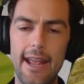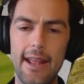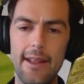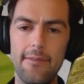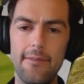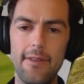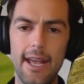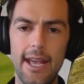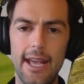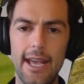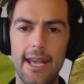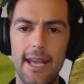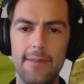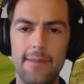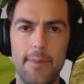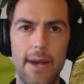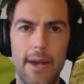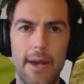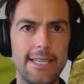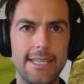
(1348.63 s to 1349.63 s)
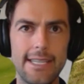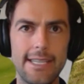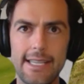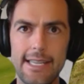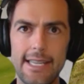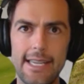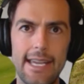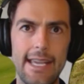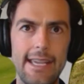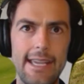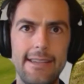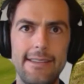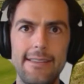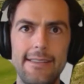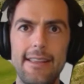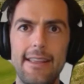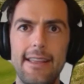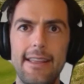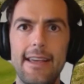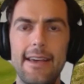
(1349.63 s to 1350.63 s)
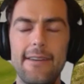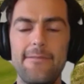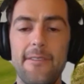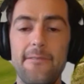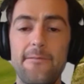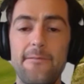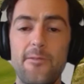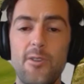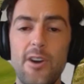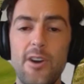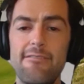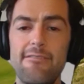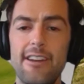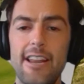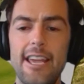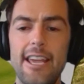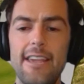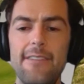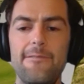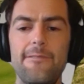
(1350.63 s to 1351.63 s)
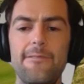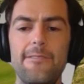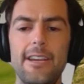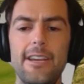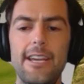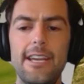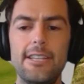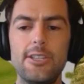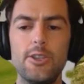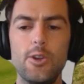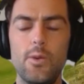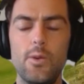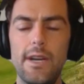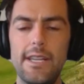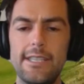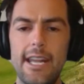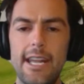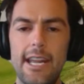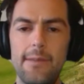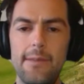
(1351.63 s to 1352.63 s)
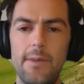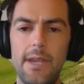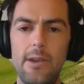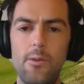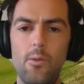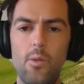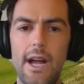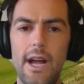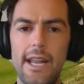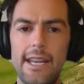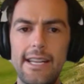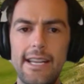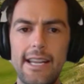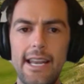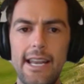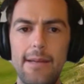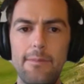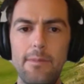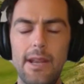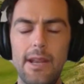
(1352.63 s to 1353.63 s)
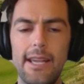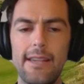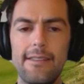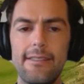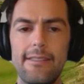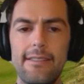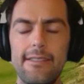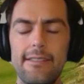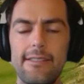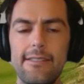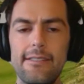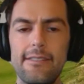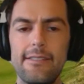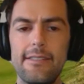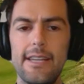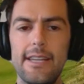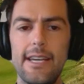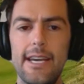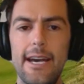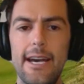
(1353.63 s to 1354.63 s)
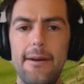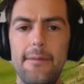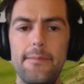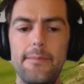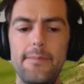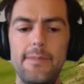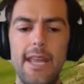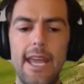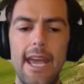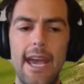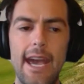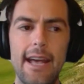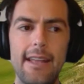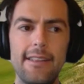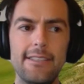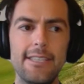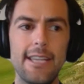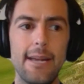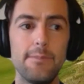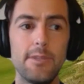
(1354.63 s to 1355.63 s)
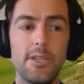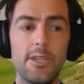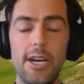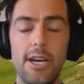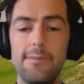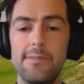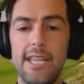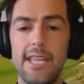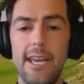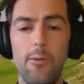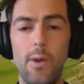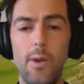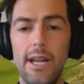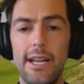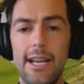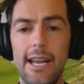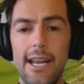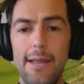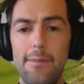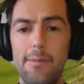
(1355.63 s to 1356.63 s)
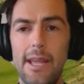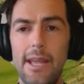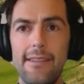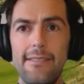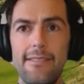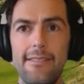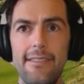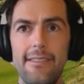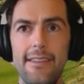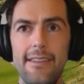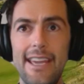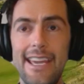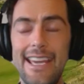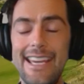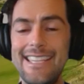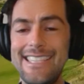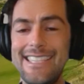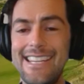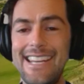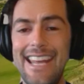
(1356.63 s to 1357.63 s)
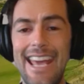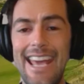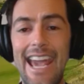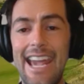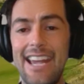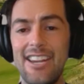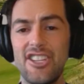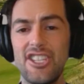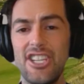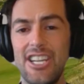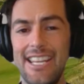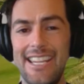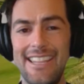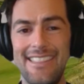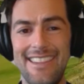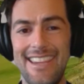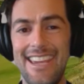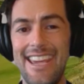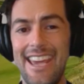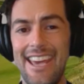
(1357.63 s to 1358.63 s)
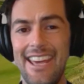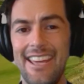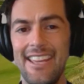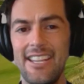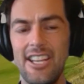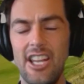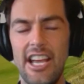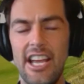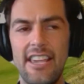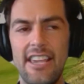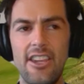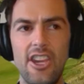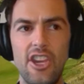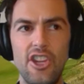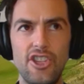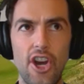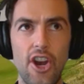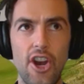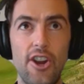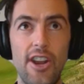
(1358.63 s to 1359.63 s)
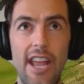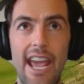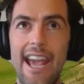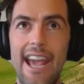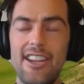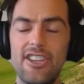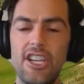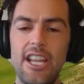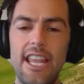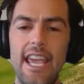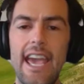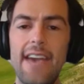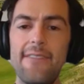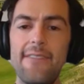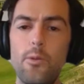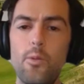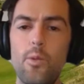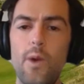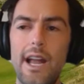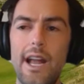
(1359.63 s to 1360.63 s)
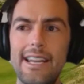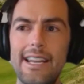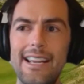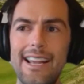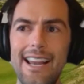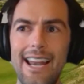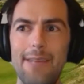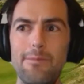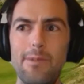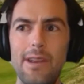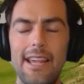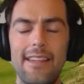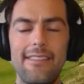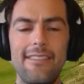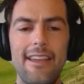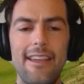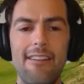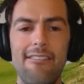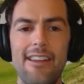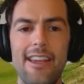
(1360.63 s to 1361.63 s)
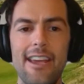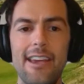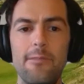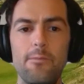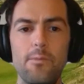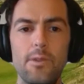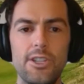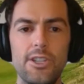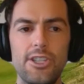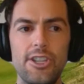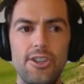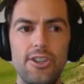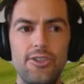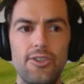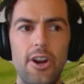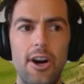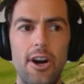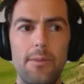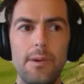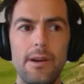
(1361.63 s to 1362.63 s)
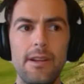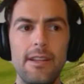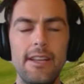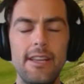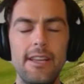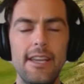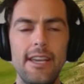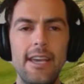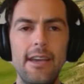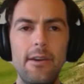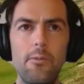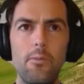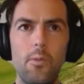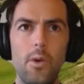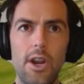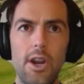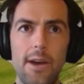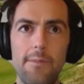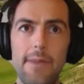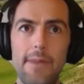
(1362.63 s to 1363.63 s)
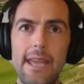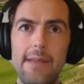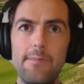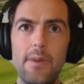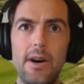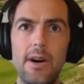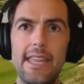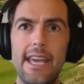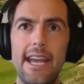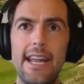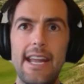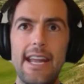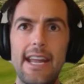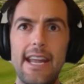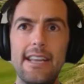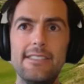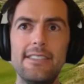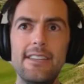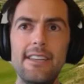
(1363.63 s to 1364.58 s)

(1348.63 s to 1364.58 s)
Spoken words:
basically, for free relief, it's always going to be 1 club length. Now, sometimes that 1 club length isn't actually there. Like, you don't actually have a 1 club length area in which to drop. What I mean by that is